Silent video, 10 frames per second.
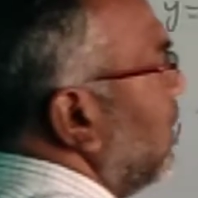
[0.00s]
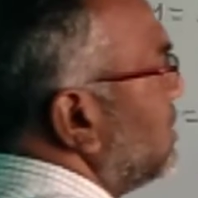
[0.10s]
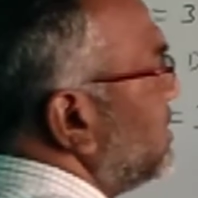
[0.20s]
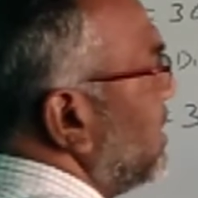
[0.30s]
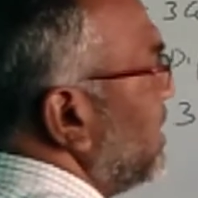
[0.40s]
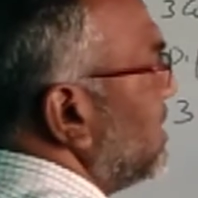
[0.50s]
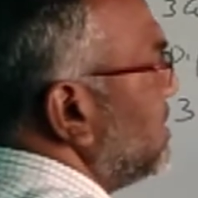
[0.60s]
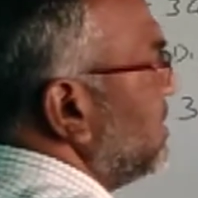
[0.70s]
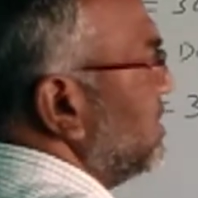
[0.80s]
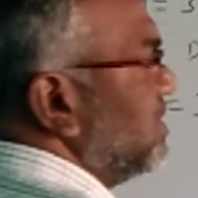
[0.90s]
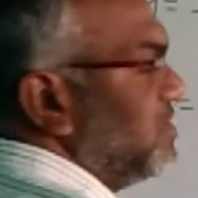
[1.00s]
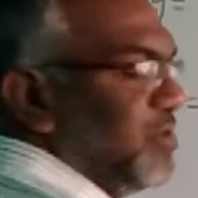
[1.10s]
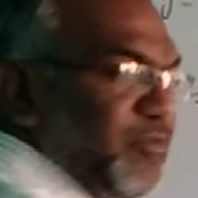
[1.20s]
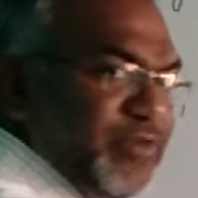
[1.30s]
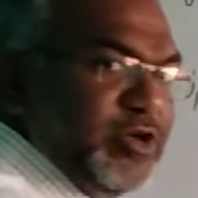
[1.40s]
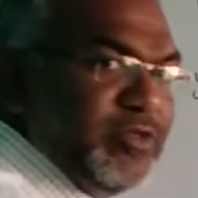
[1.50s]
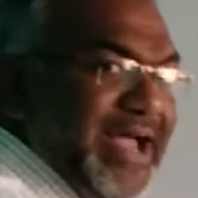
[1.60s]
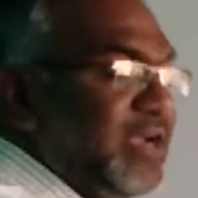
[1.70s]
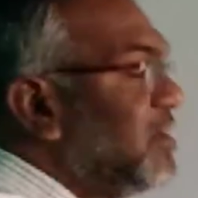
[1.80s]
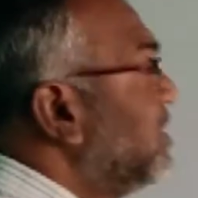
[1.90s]
constant as it is. We know
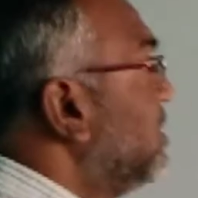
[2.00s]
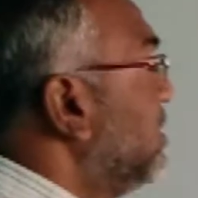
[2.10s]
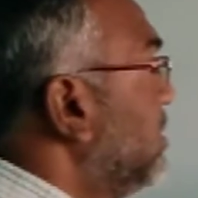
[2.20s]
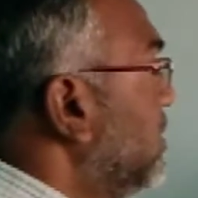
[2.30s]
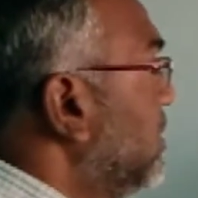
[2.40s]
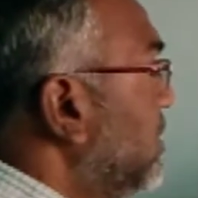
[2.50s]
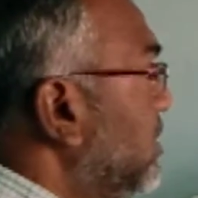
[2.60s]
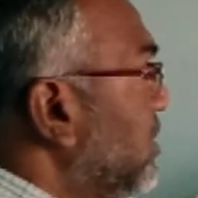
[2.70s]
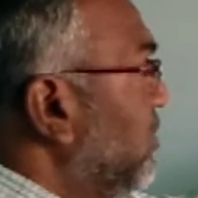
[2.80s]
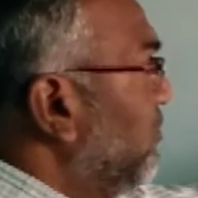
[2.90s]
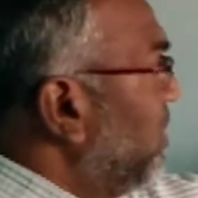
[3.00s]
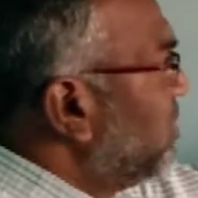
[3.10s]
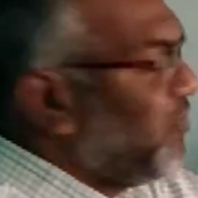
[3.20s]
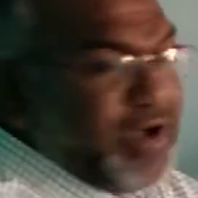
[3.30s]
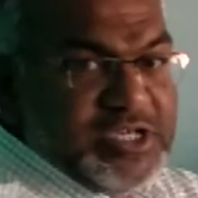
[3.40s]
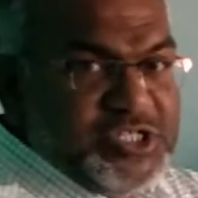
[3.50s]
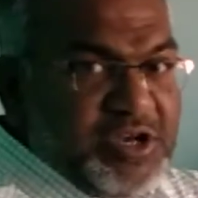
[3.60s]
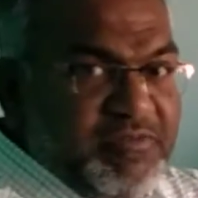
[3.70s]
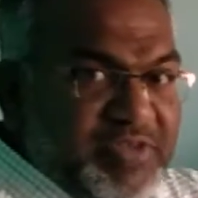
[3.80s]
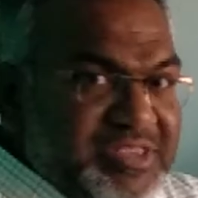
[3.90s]
that with
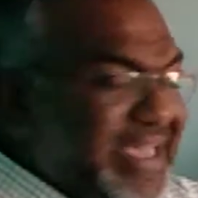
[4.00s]
function, with